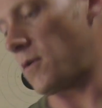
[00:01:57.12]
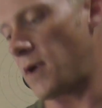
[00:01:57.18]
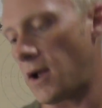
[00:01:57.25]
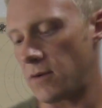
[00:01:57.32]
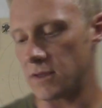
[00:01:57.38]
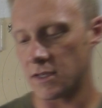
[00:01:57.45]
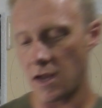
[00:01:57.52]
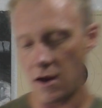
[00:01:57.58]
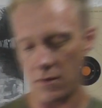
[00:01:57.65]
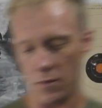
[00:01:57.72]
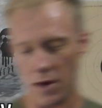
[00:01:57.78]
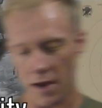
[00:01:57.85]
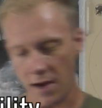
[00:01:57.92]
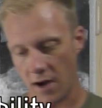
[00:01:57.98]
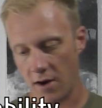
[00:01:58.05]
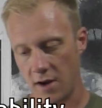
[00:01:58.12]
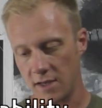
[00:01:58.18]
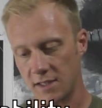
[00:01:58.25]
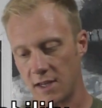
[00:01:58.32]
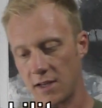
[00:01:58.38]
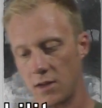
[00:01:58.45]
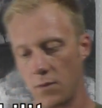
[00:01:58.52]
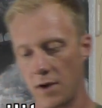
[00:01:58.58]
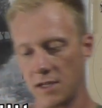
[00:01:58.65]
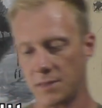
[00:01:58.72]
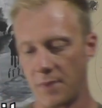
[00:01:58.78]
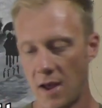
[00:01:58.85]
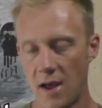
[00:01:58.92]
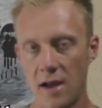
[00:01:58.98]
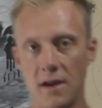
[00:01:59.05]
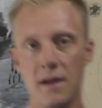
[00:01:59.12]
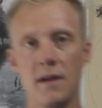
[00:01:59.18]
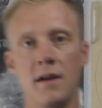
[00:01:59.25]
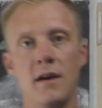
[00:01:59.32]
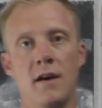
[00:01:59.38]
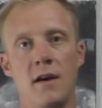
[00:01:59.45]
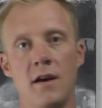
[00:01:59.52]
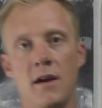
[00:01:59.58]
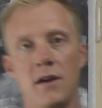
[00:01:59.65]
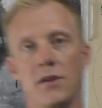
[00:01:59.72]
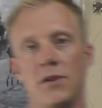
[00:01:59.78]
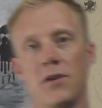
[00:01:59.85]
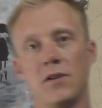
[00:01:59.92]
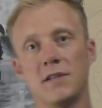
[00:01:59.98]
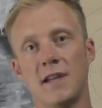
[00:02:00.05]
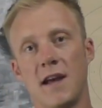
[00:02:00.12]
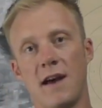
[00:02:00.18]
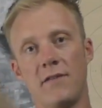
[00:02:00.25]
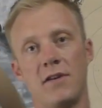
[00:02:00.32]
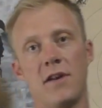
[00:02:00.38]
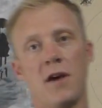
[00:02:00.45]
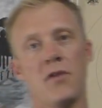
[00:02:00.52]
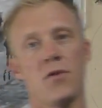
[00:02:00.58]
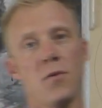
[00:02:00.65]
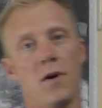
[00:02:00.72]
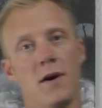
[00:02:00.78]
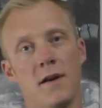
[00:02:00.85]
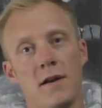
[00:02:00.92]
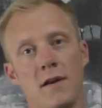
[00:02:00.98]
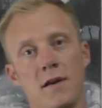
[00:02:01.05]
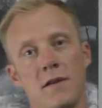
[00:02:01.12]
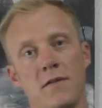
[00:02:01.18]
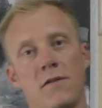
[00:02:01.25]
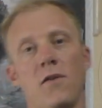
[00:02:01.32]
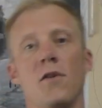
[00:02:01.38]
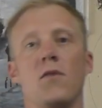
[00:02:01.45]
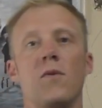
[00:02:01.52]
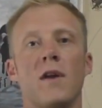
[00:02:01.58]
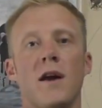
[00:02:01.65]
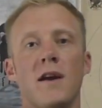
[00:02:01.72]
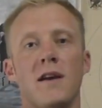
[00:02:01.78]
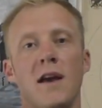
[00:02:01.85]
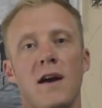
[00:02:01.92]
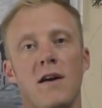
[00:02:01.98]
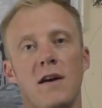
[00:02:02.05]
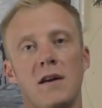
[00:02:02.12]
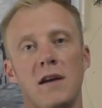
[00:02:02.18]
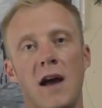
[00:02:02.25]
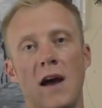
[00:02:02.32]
when I carry inside the waistband. You'll notice I have another one for when I carry